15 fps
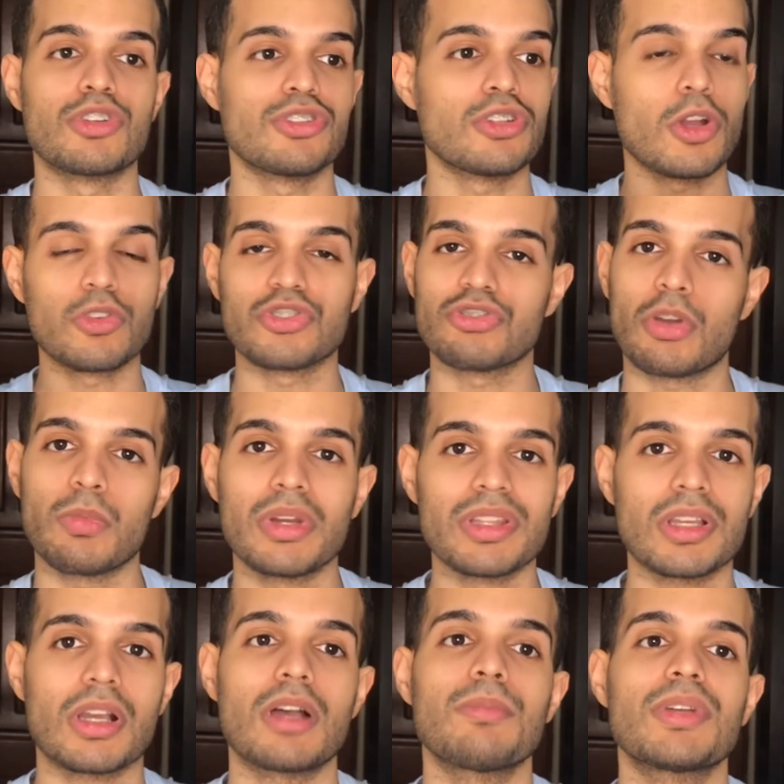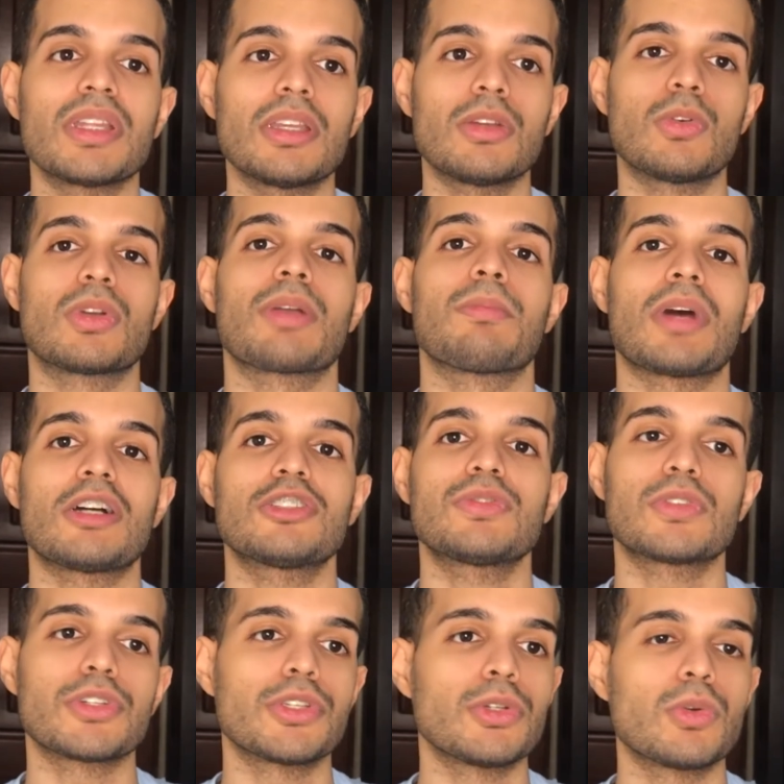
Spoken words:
you know someone in the company who can vouch for you